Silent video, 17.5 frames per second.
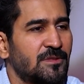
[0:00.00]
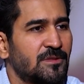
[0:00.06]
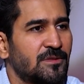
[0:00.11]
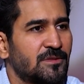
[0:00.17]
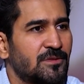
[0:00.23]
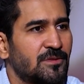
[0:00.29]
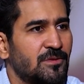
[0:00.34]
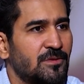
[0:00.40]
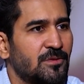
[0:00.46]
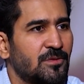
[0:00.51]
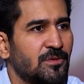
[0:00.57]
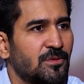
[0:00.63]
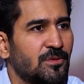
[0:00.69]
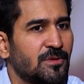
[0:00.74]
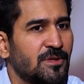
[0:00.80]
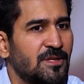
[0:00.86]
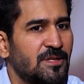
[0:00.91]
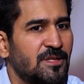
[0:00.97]

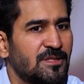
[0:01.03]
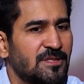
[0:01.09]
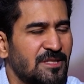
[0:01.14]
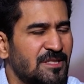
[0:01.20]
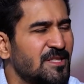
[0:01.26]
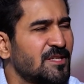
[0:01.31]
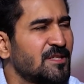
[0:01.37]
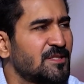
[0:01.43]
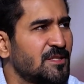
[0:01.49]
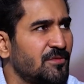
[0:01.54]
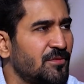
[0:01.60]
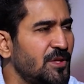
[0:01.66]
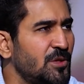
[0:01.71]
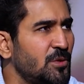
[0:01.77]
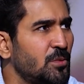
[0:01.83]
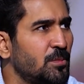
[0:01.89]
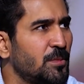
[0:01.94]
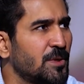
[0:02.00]
So,
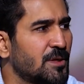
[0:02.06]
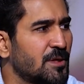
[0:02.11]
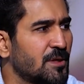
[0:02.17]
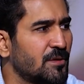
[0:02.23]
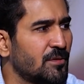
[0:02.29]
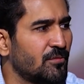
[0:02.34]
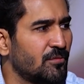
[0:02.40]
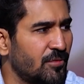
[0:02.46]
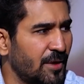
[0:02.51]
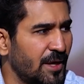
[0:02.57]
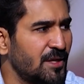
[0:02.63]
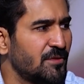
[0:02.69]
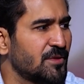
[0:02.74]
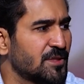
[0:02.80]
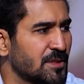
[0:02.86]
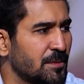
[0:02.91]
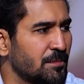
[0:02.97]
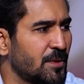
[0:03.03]
when you fight
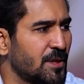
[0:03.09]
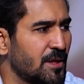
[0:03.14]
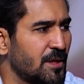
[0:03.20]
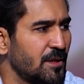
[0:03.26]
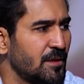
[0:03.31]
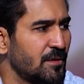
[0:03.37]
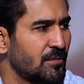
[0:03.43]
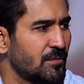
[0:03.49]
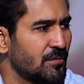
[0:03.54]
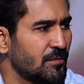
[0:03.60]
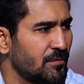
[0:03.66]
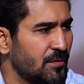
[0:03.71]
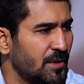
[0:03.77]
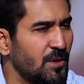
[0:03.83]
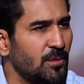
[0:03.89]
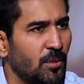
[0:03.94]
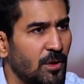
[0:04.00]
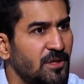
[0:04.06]
with somebody,
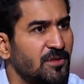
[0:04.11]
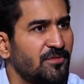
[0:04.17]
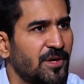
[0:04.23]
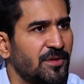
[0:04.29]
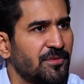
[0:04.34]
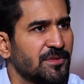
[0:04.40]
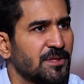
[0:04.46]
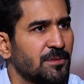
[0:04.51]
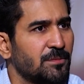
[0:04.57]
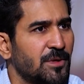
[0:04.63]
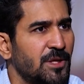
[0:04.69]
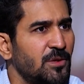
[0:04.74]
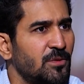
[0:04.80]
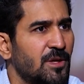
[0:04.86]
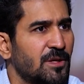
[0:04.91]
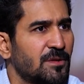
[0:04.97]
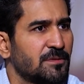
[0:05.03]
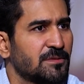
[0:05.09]
when you want to fight with somebody,
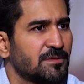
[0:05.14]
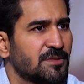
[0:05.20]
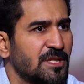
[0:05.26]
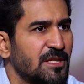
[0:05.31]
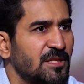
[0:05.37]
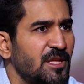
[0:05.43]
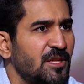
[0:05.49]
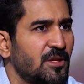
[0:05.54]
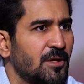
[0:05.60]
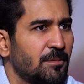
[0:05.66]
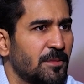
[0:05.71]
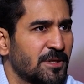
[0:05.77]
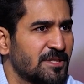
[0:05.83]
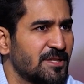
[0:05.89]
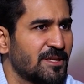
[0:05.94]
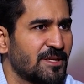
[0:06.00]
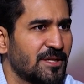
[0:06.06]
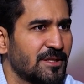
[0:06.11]
you are strengthening your
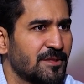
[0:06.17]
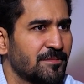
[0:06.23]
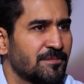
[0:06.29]
muscle, right?